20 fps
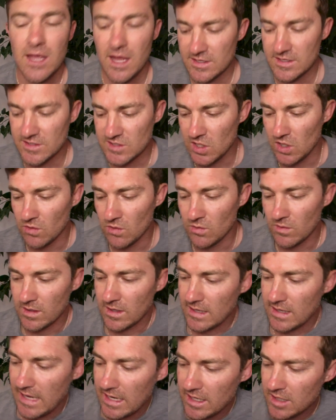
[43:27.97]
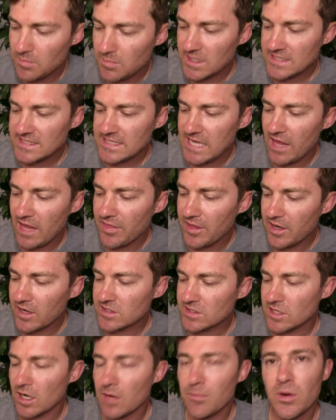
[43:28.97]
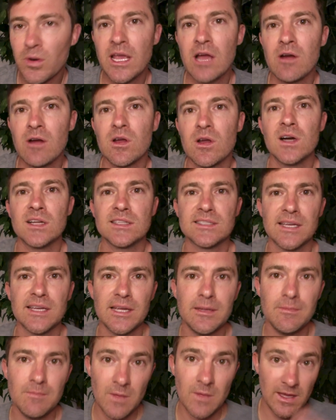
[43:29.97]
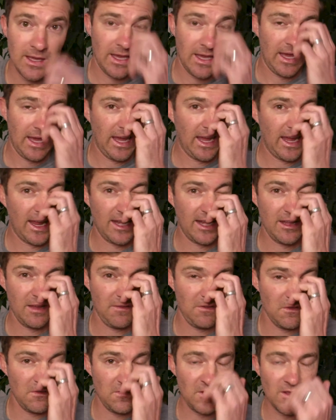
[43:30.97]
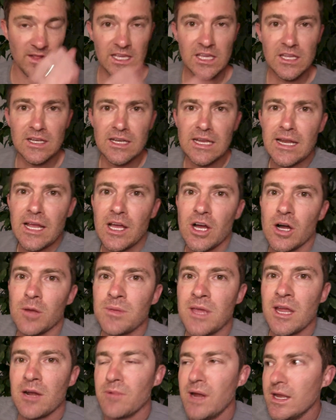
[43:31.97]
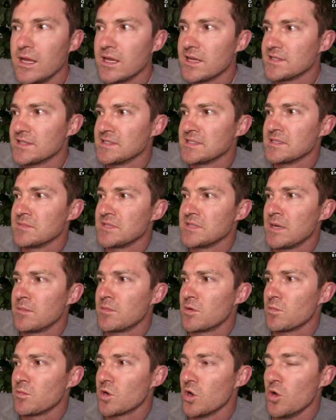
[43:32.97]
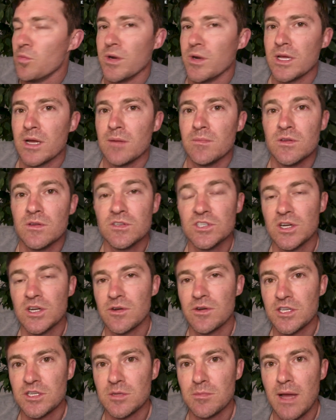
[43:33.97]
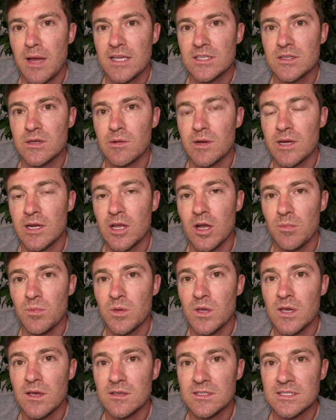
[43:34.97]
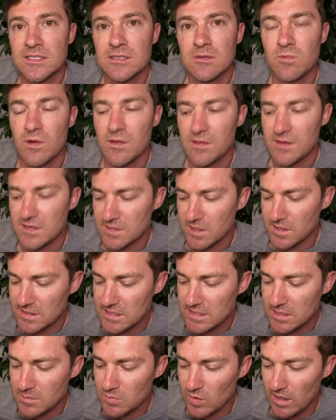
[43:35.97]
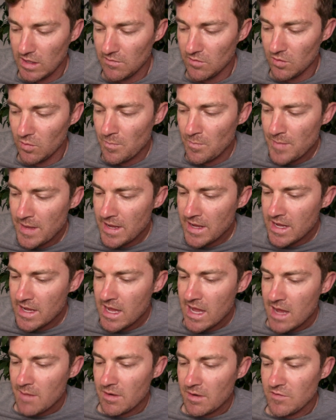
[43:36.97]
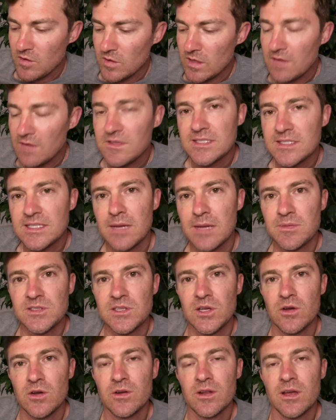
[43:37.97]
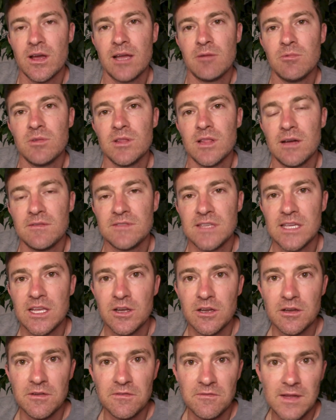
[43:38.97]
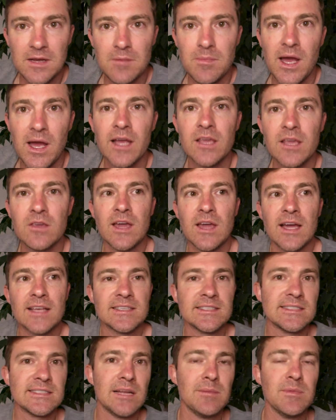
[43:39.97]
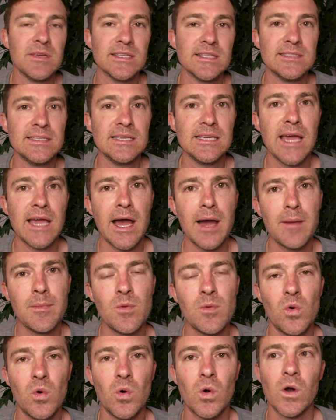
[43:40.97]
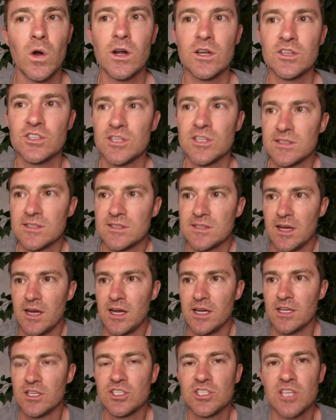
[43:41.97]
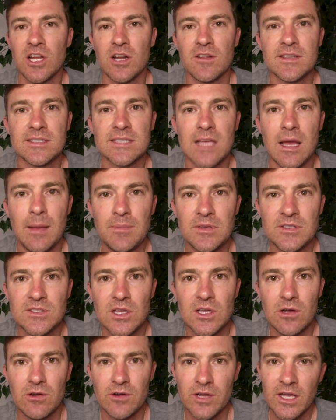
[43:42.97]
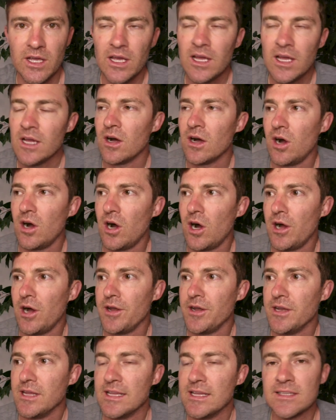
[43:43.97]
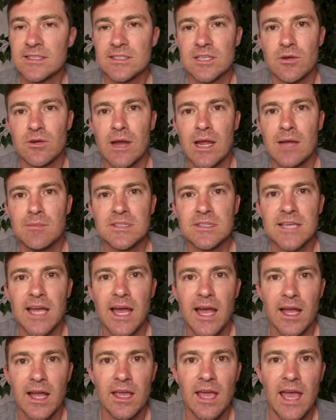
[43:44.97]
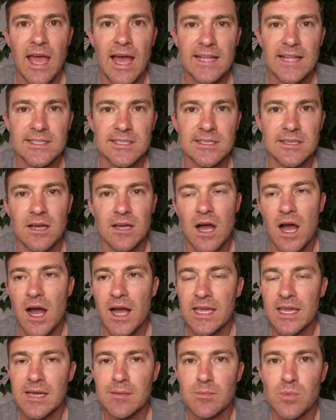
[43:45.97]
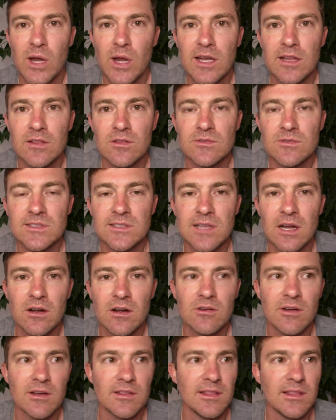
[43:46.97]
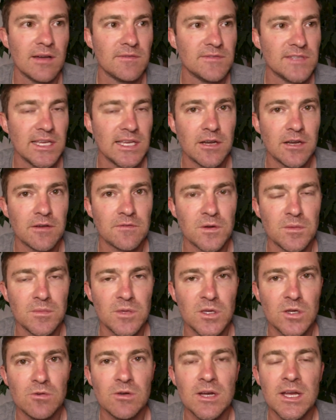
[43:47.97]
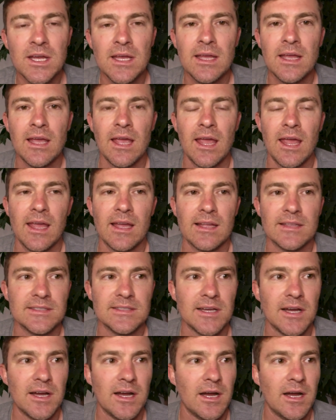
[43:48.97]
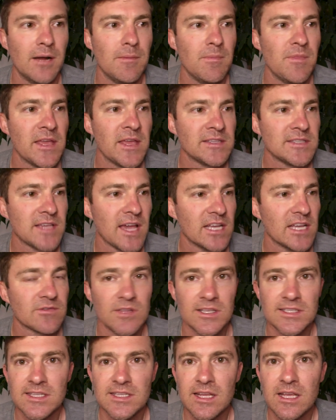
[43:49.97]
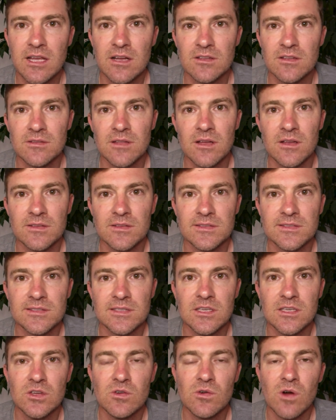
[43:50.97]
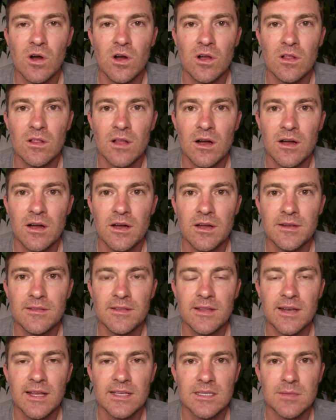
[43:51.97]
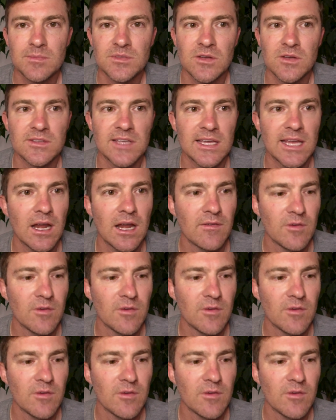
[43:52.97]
And so get your butts out there, start putting out content. And if you feel like you need help, get ready because in September we're opening up New Generation Mastery. We can help you guys with this on a deeper level. But if you love this episode, I would love to hear your feedback. You guys can send me a DM or just uh, share this episode on Instagram and tag at I am Brandon Lucero. I'd love to hear from you. And uh, thanks, guys, for listening. I'll, I'll, see you all on the next episode. Take care,